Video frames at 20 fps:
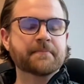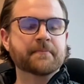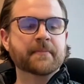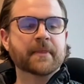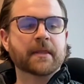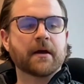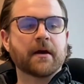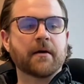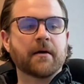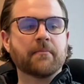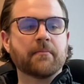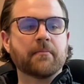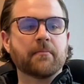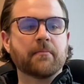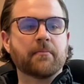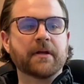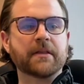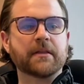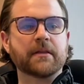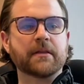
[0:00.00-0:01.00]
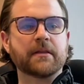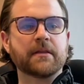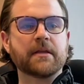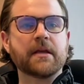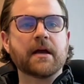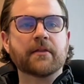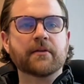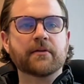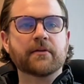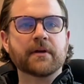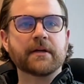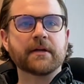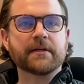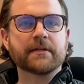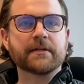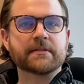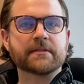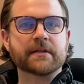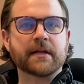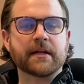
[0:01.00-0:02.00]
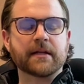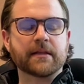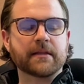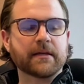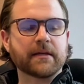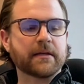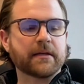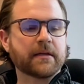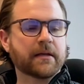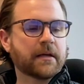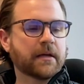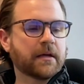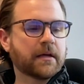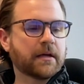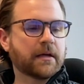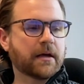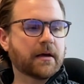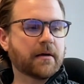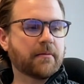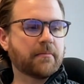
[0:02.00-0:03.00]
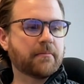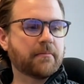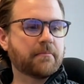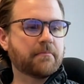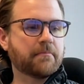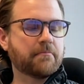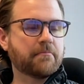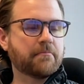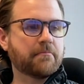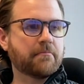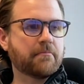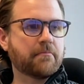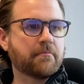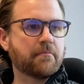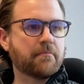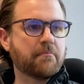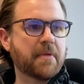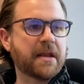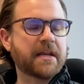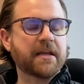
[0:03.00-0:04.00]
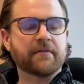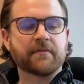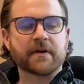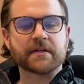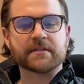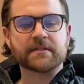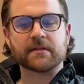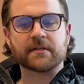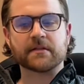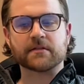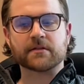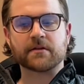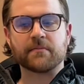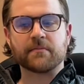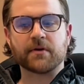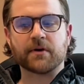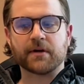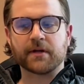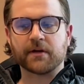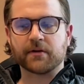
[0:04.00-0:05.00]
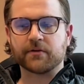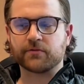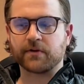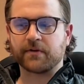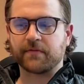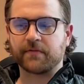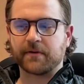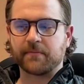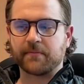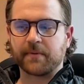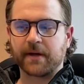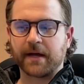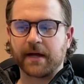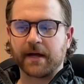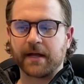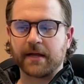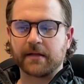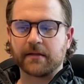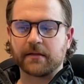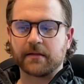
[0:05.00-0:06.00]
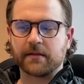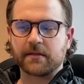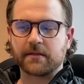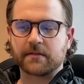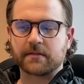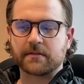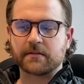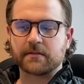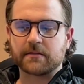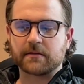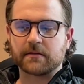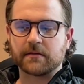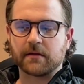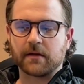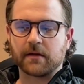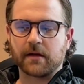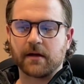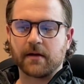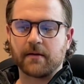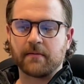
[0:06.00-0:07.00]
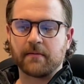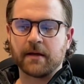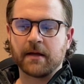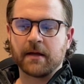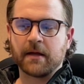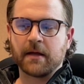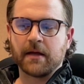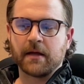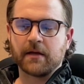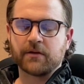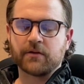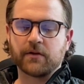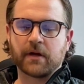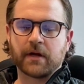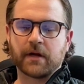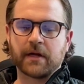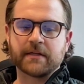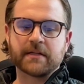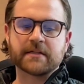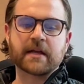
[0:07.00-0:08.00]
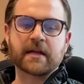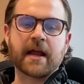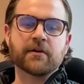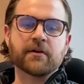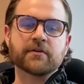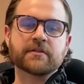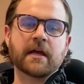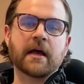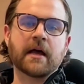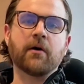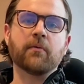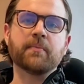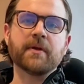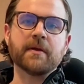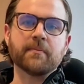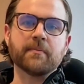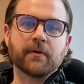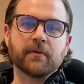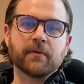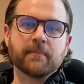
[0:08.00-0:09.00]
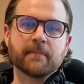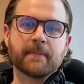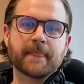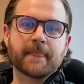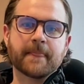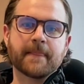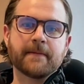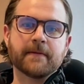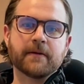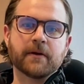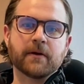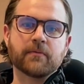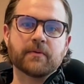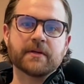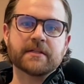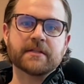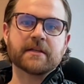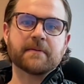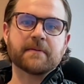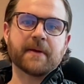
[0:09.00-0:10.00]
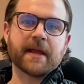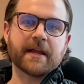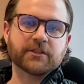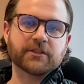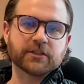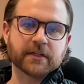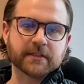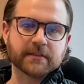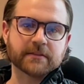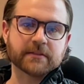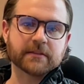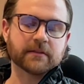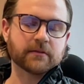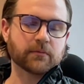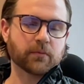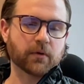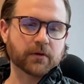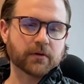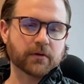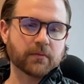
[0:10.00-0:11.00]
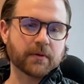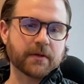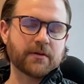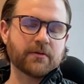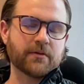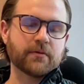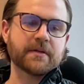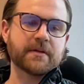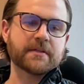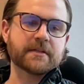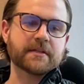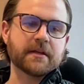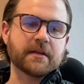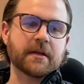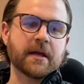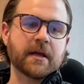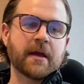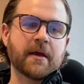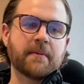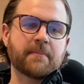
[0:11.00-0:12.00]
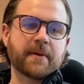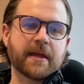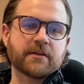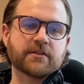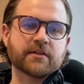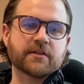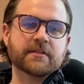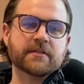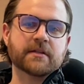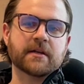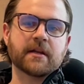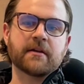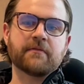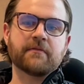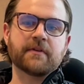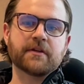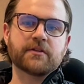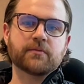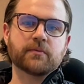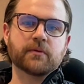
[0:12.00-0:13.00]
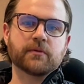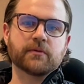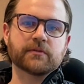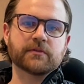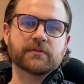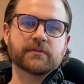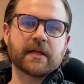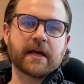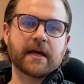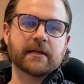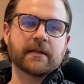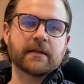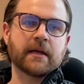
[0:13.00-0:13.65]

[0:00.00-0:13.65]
But the other is, and I think many of us in this community are driven by this desire to help people. We see patients in the work that we do. We see patients and individuals that